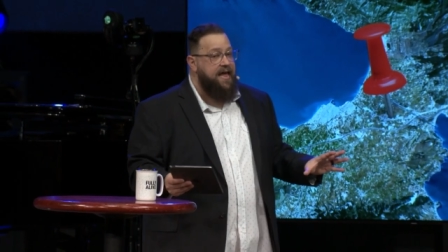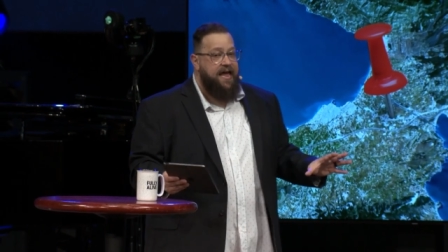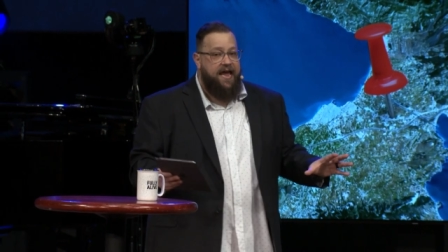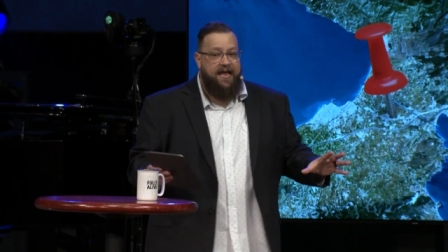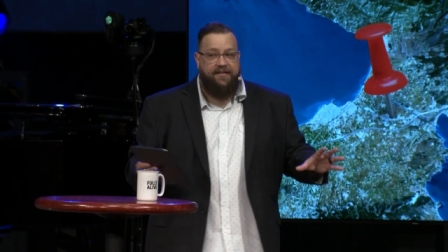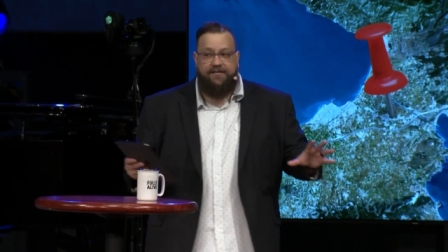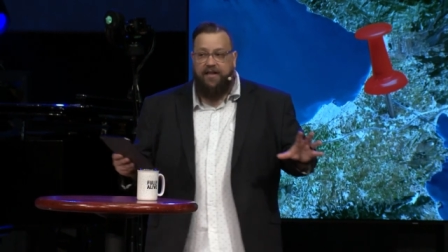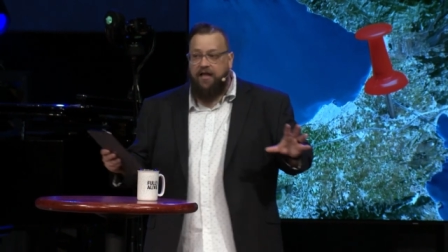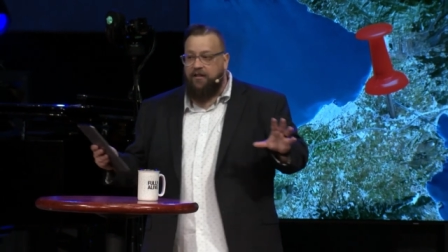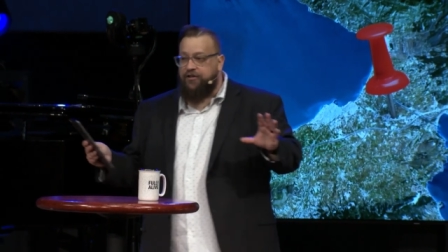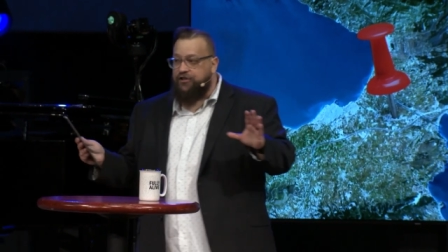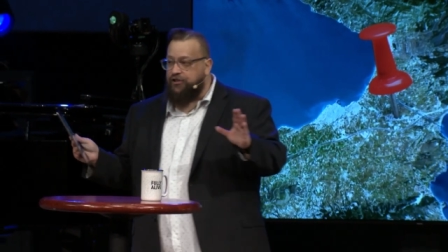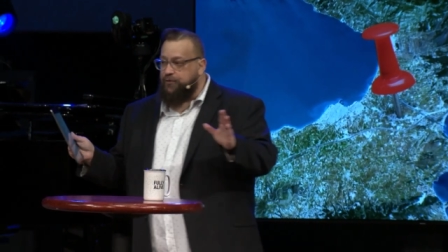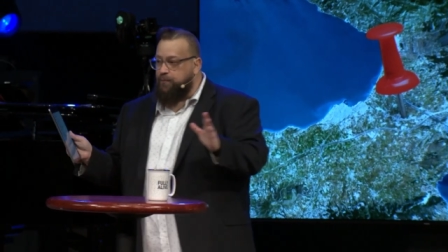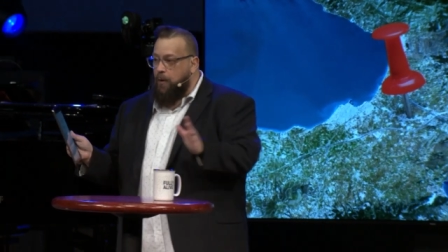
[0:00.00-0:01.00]
it's a
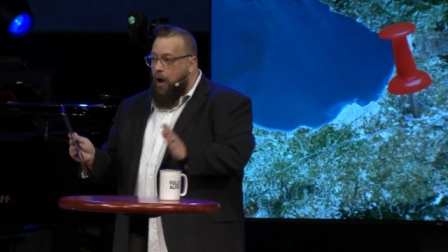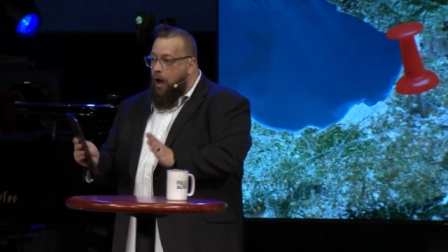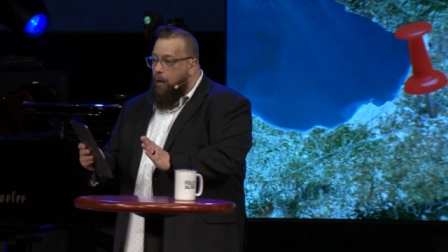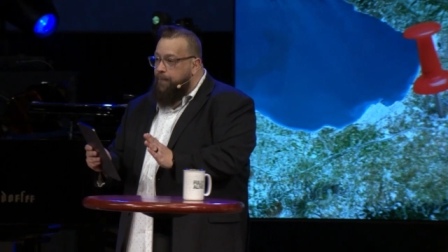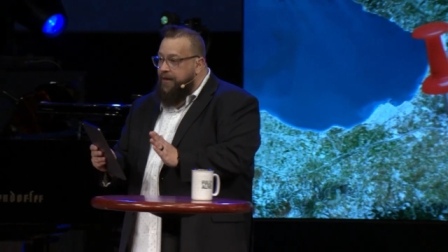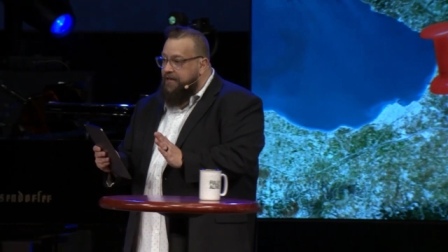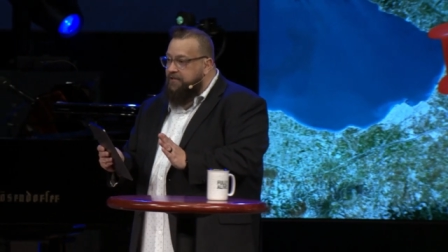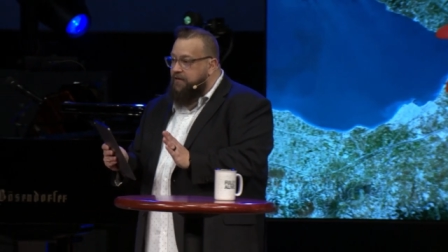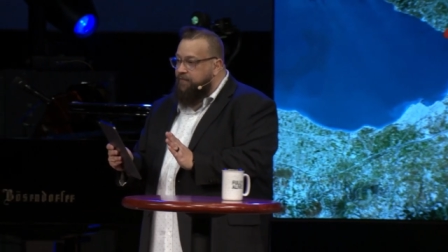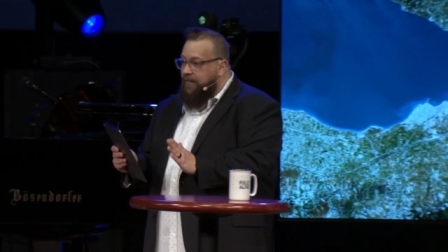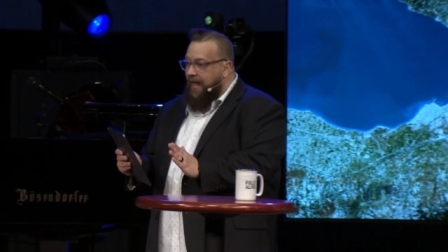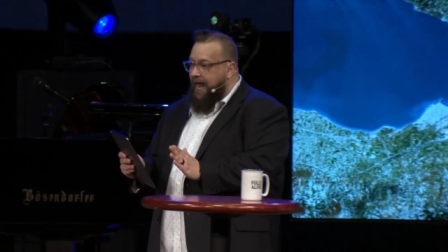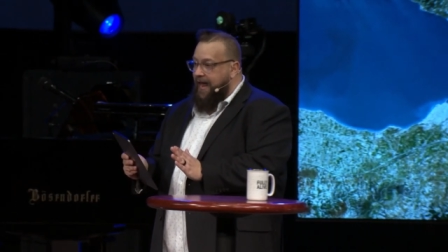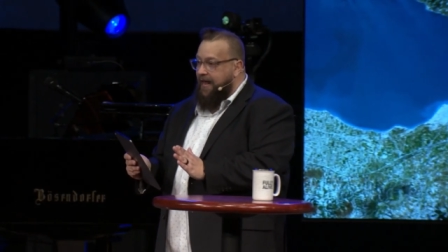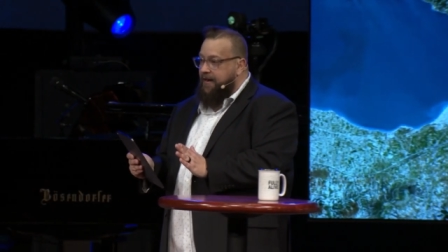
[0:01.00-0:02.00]
small piece of
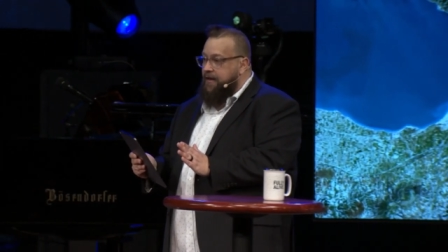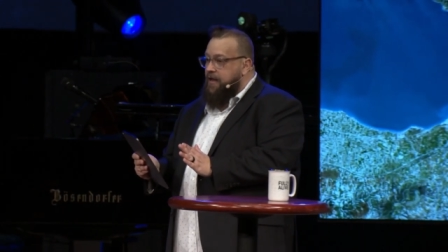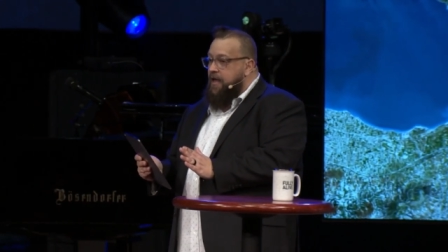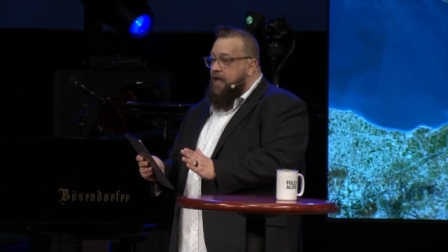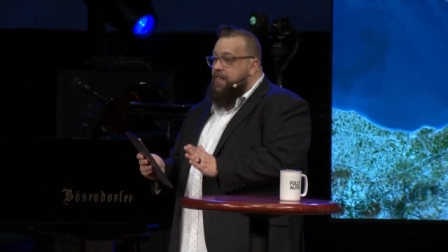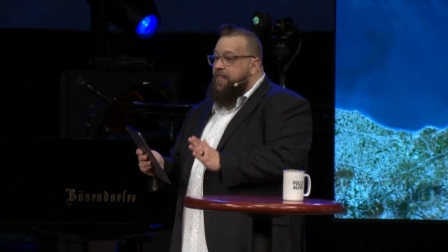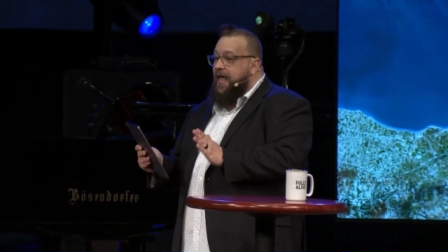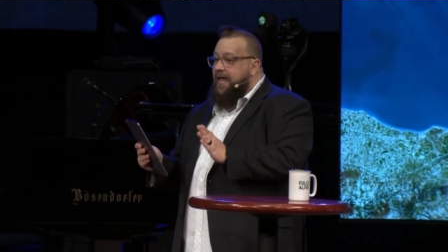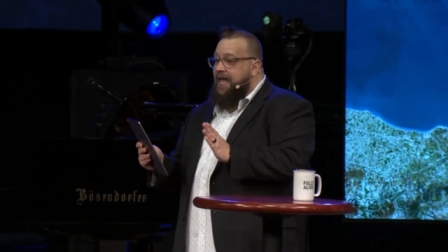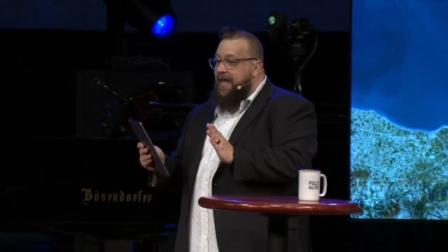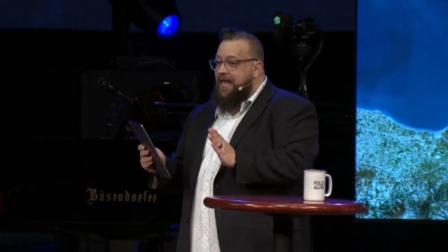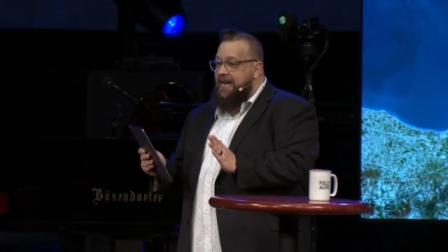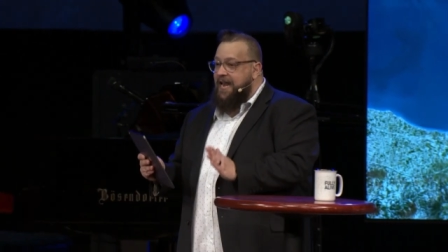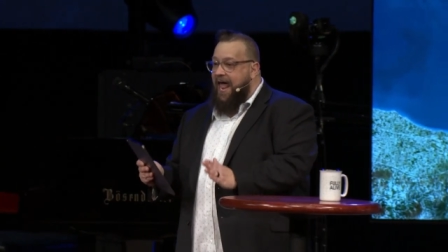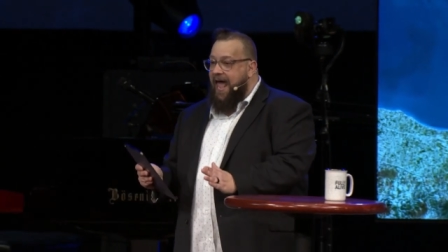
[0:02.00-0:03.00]
land that
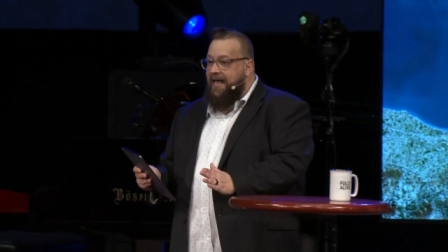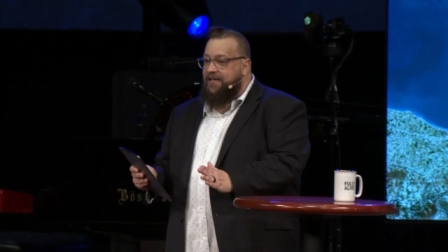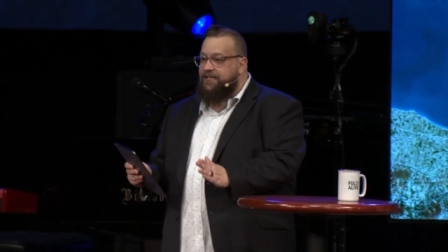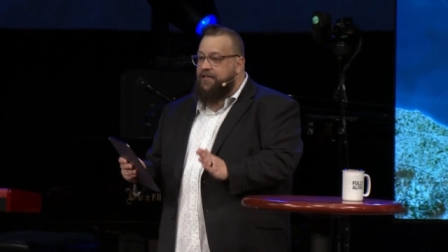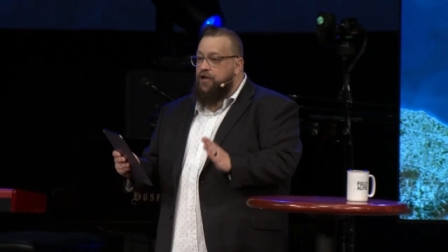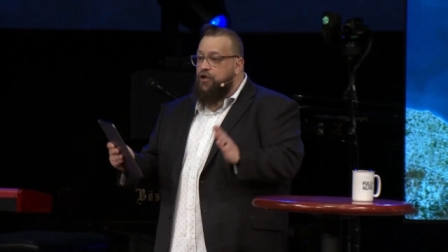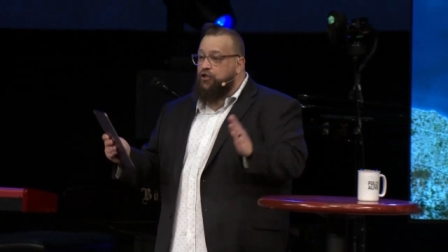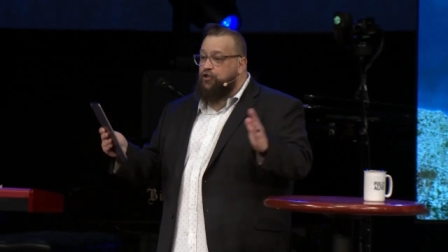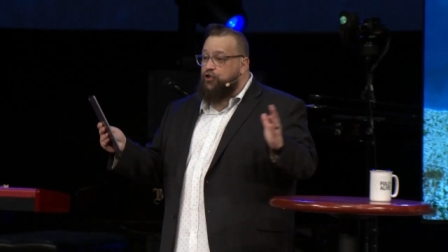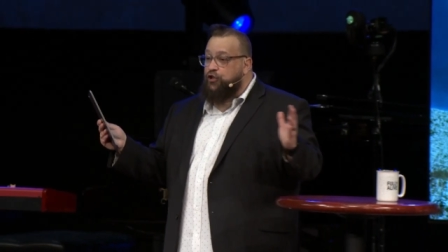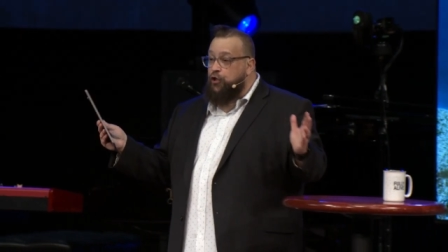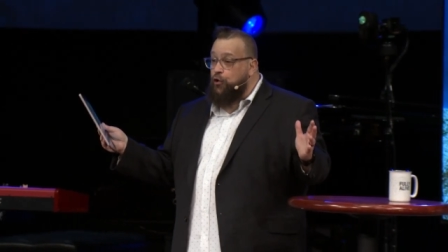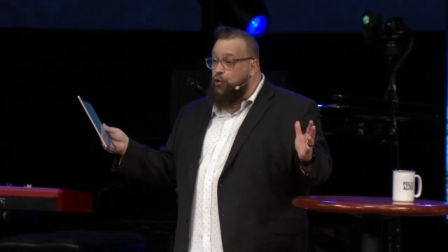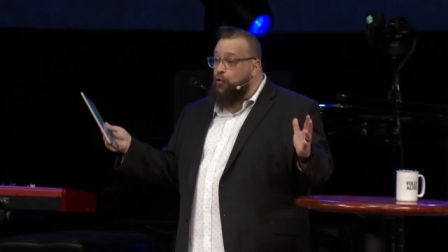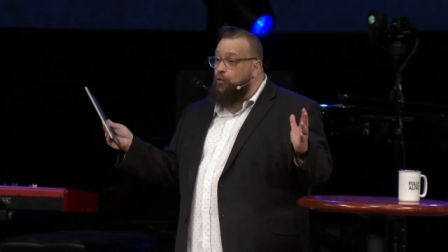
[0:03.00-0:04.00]
connects
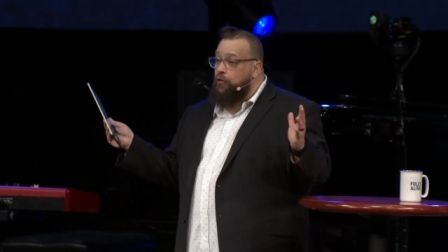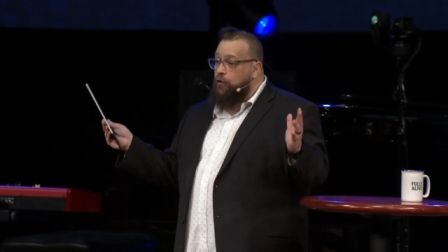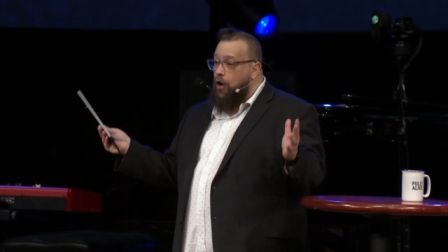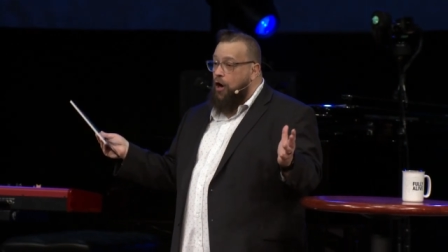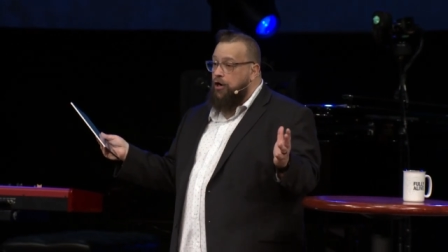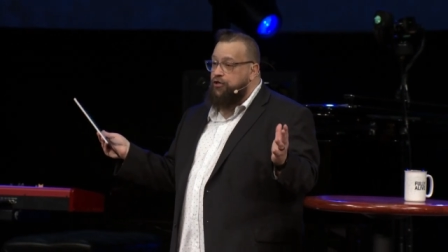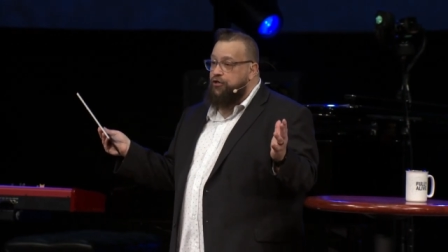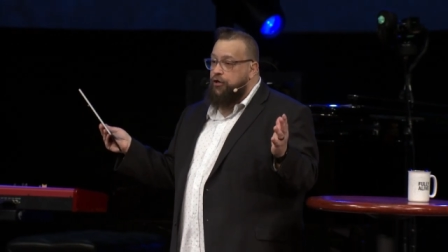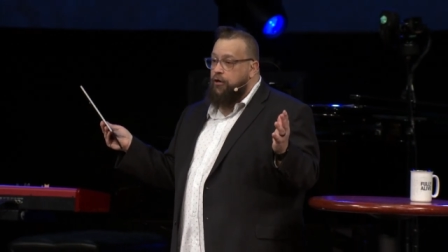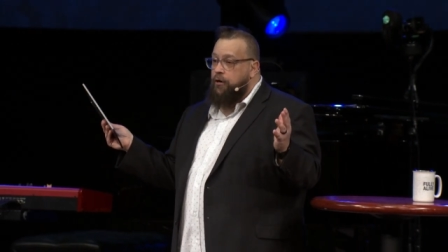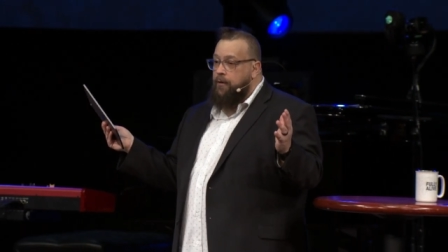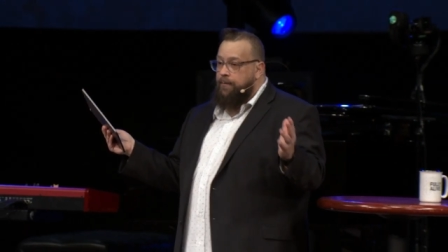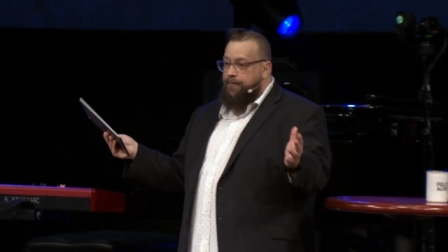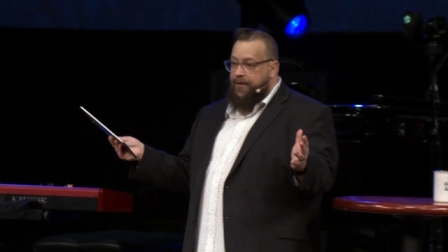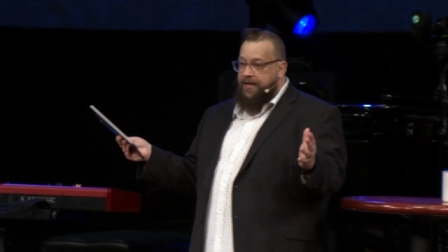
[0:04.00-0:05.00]
two larger
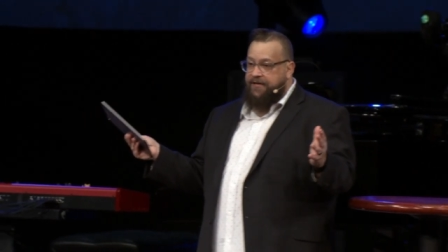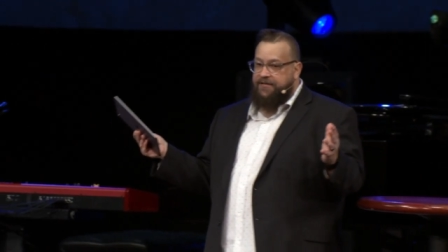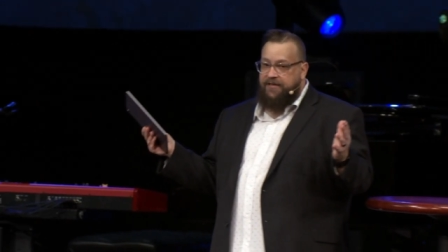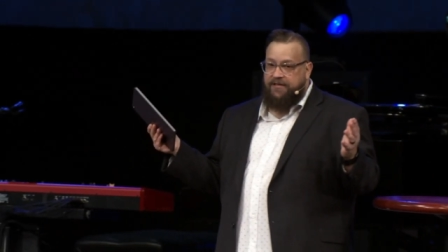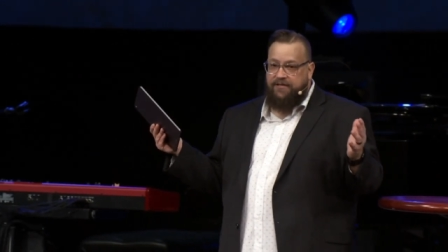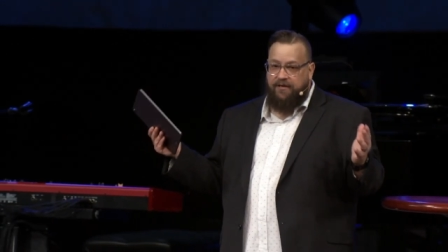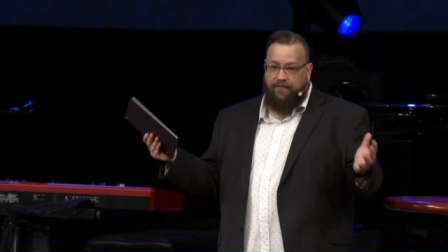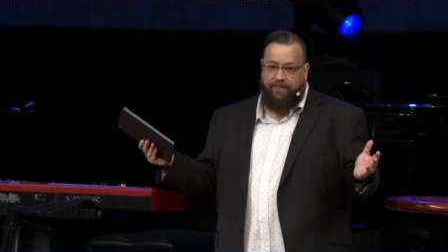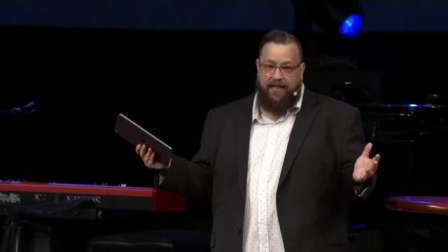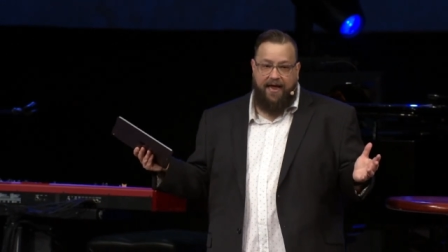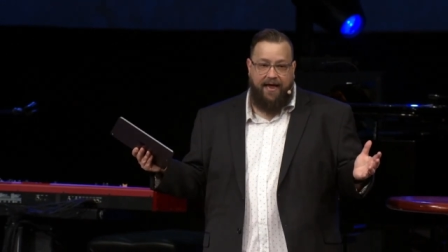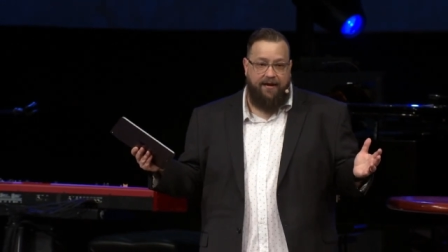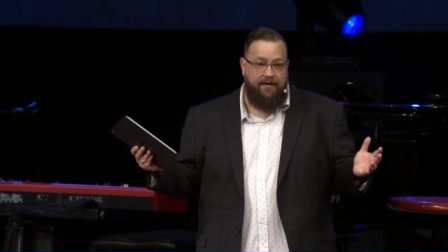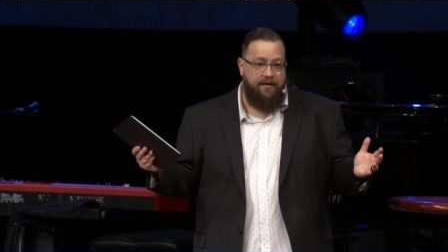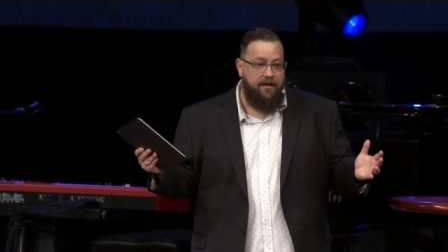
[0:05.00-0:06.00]
pieces of
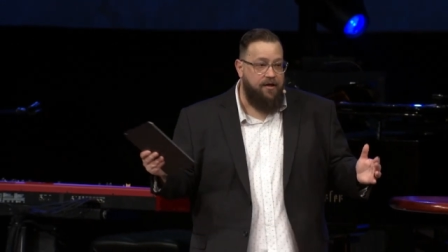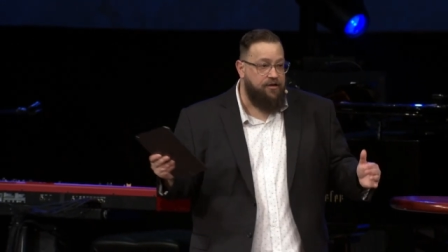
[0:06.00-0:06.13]
land.